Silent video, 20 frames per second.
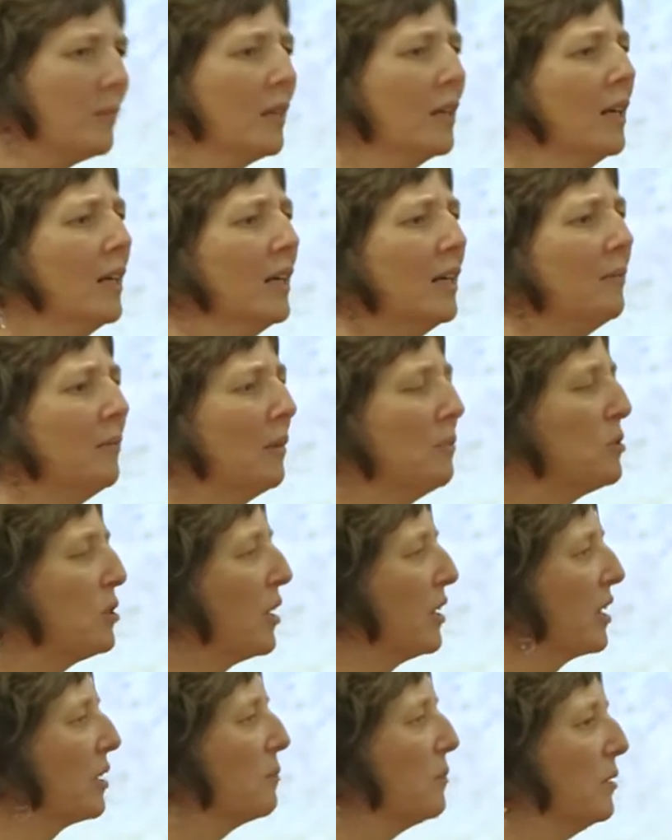um, I'm
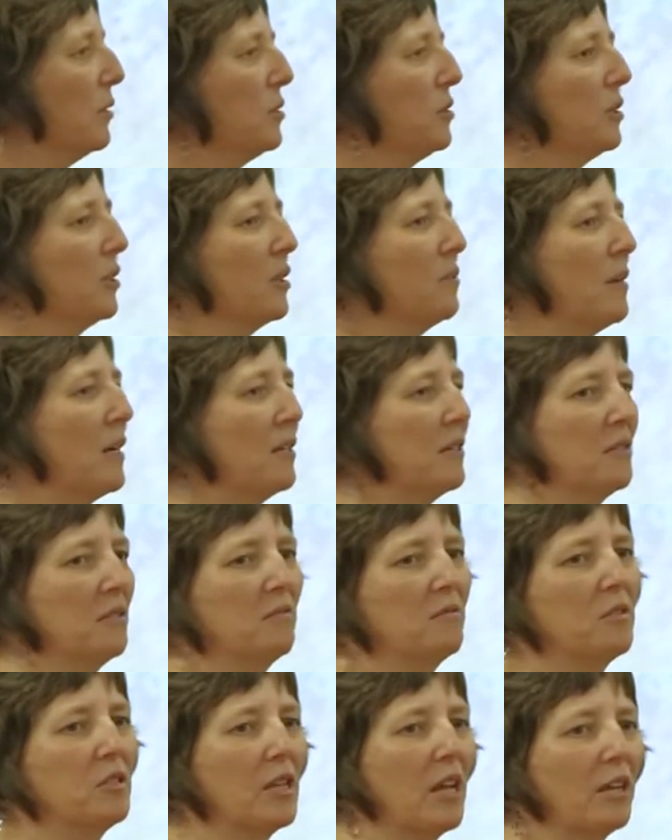talking mostly
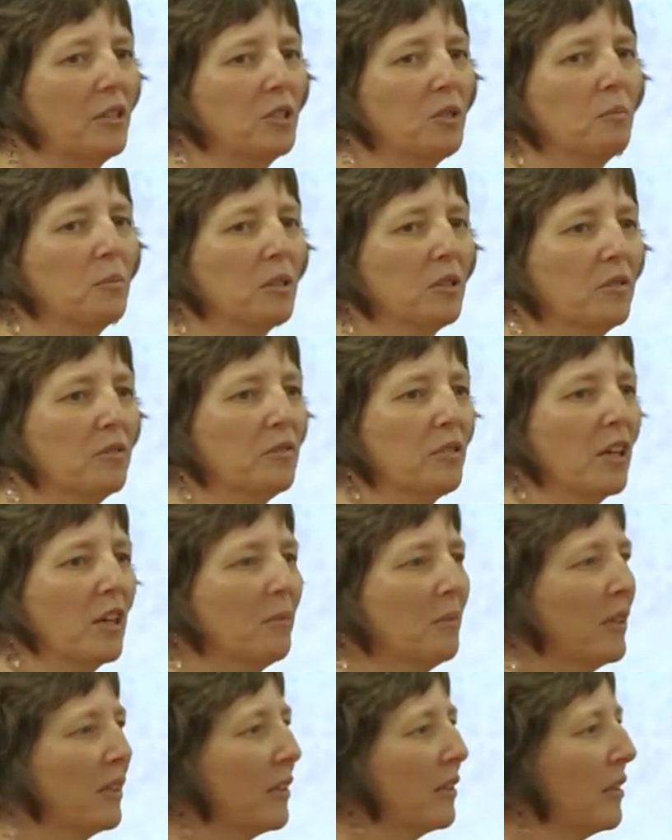about slash and burn
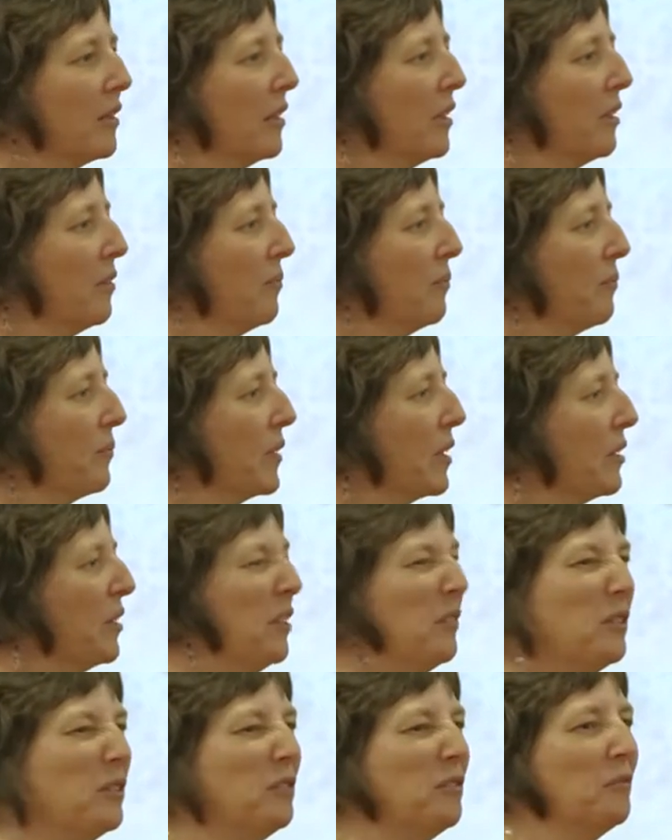farming. Um, are
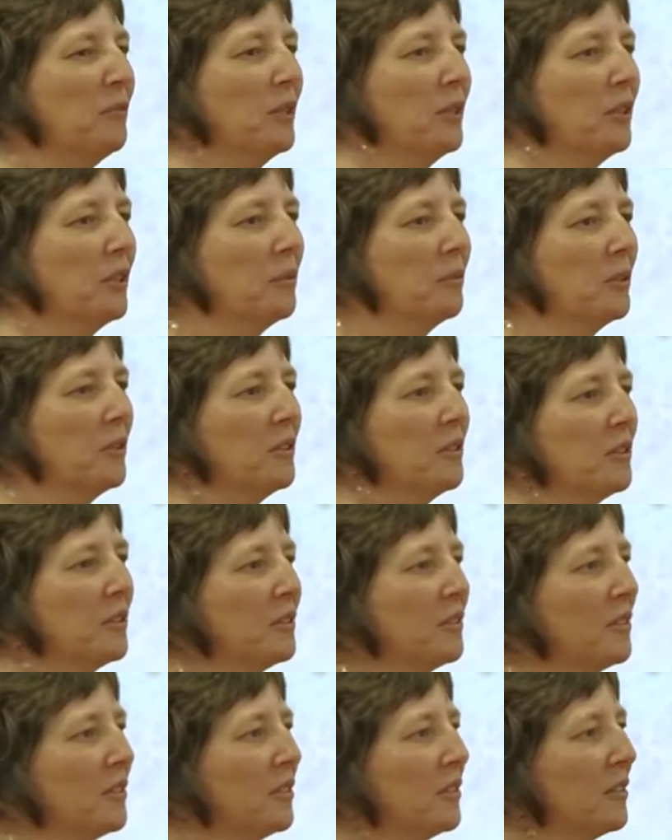any of you familiar with,
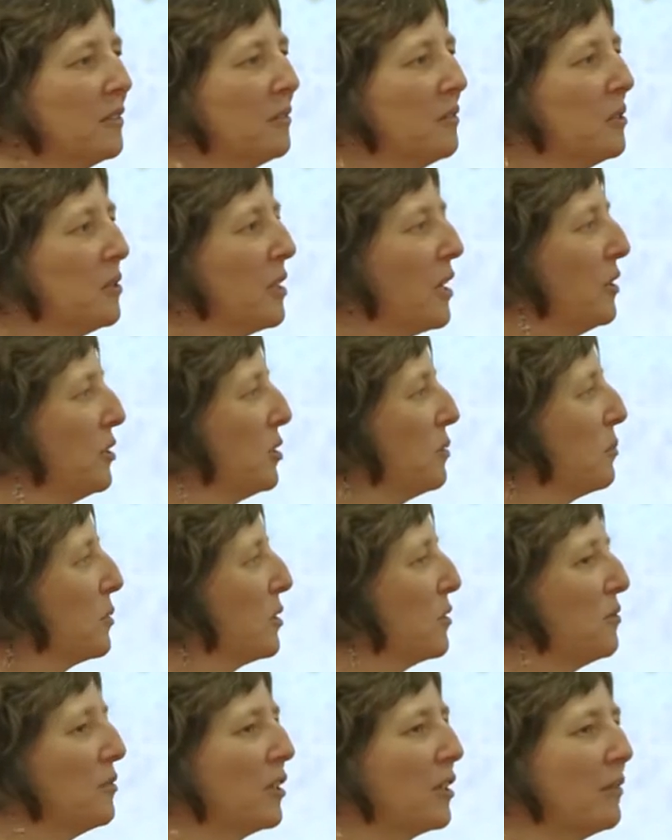slash and
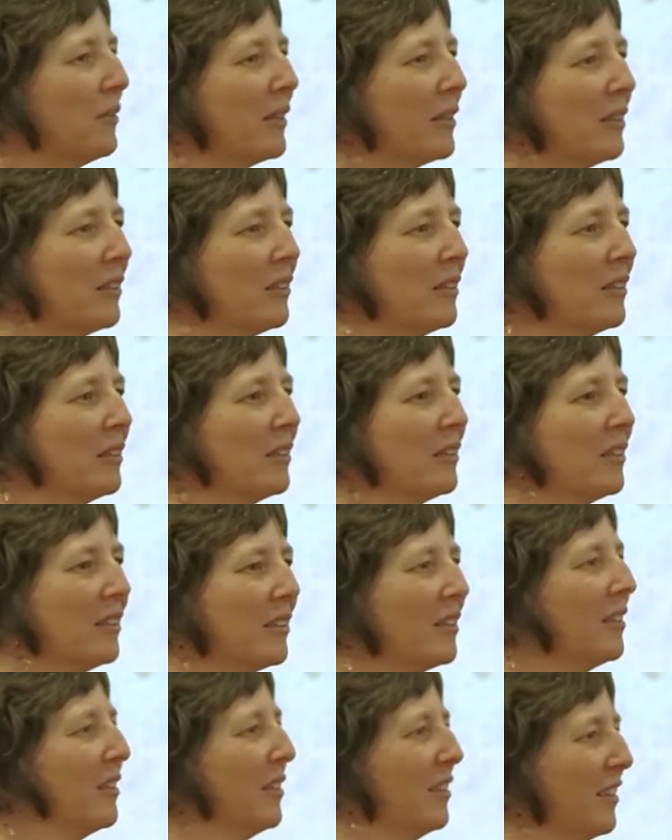burn farming?
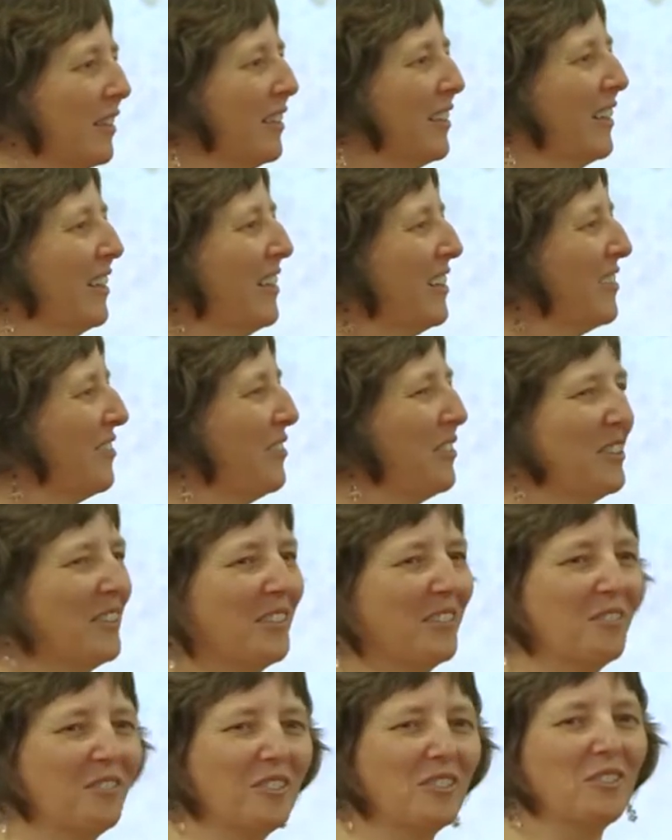Okay,
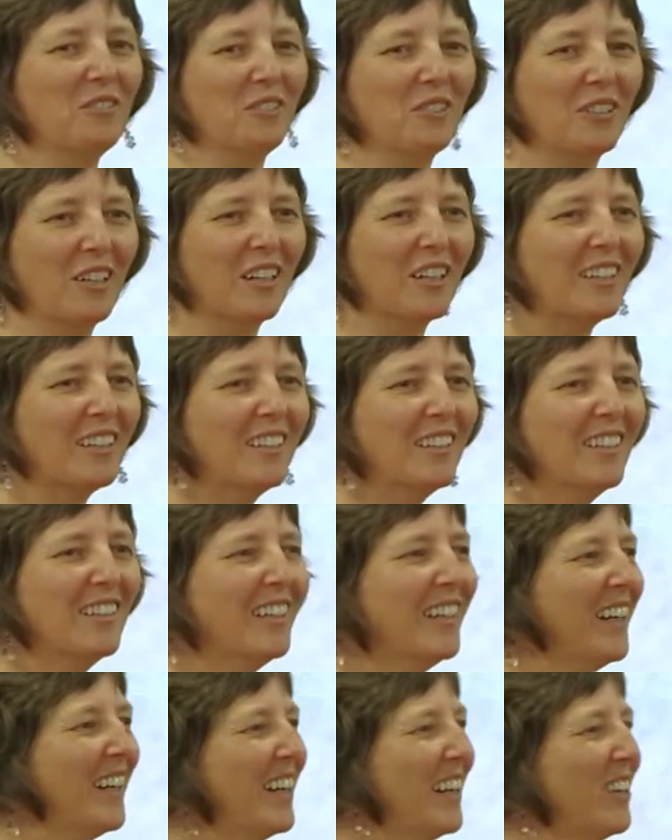a few of you are.
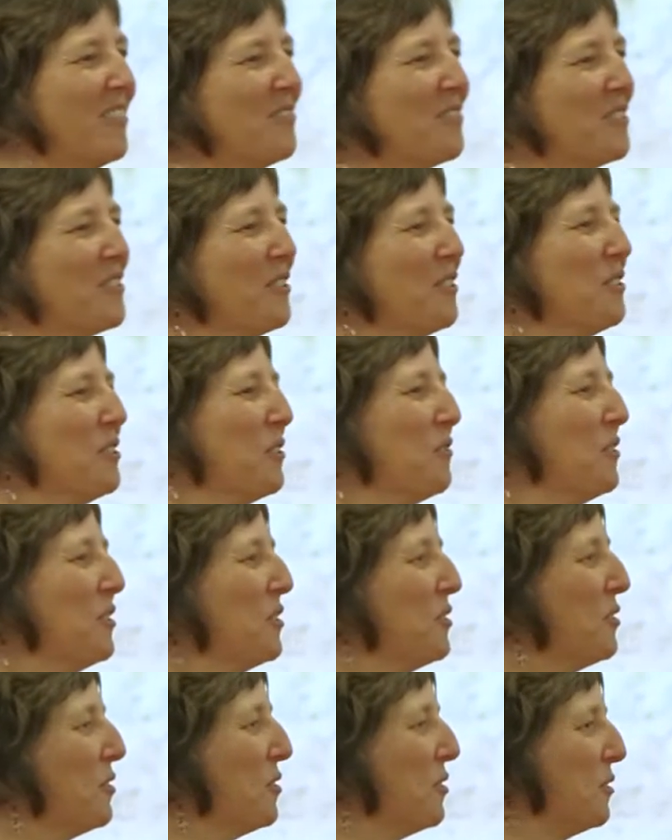Um, for those of
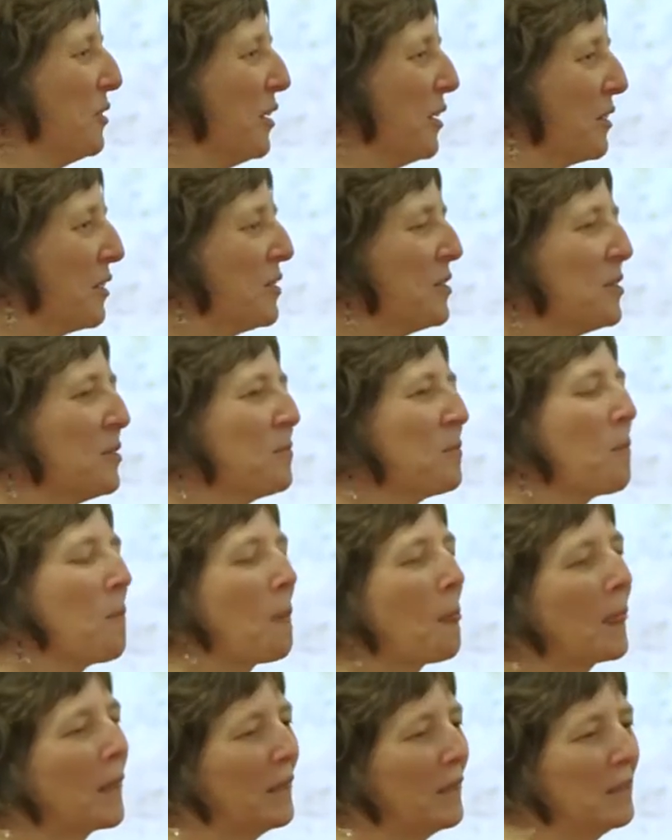you who aren't,
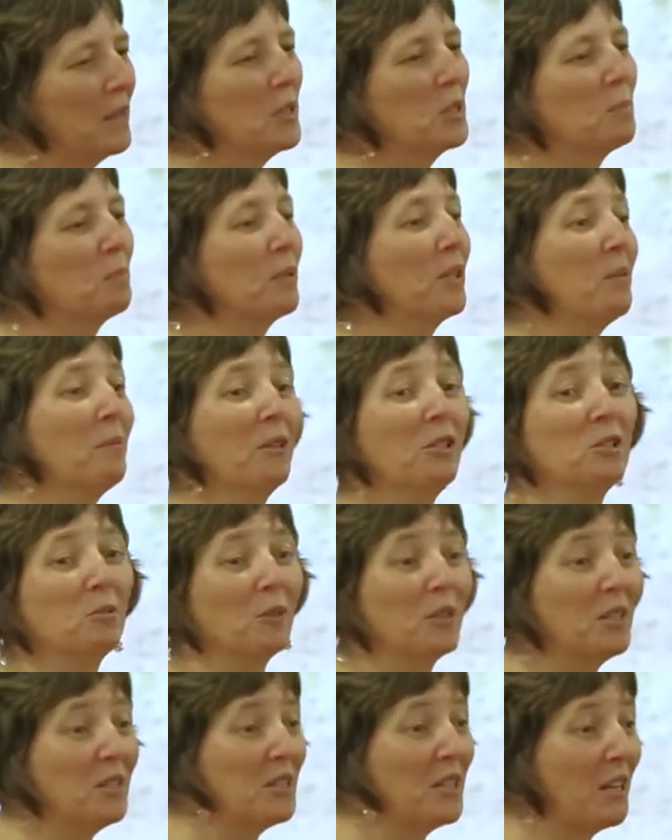it's pretty much
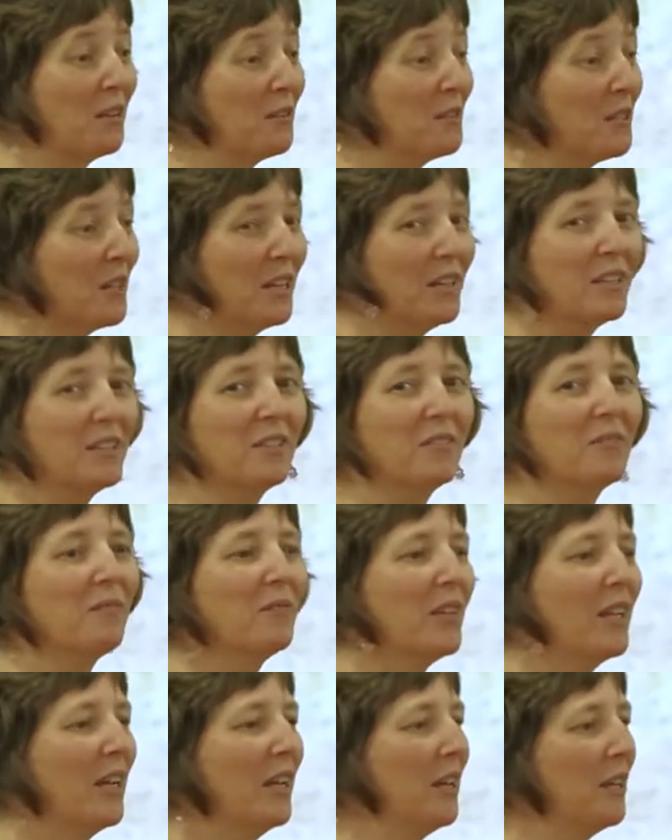what it sounds like.
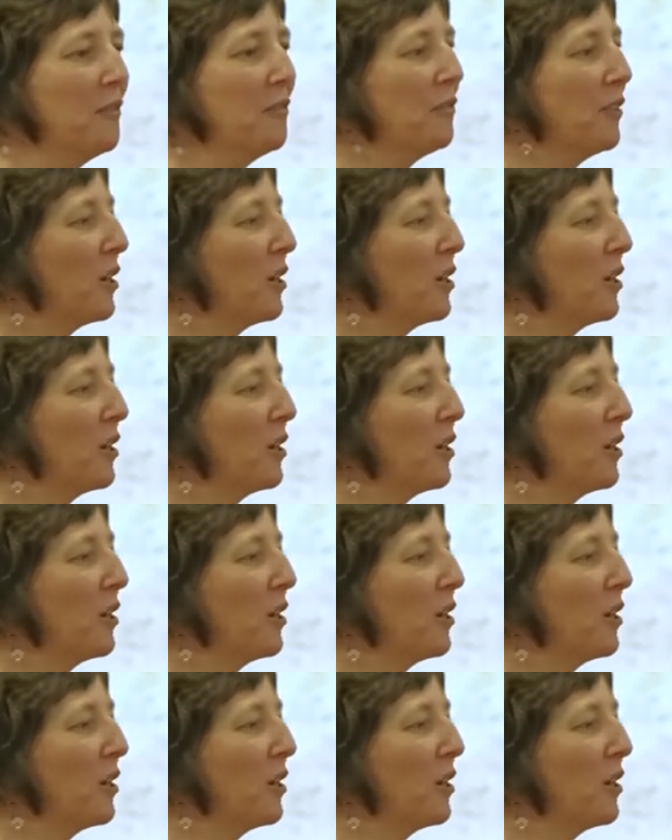A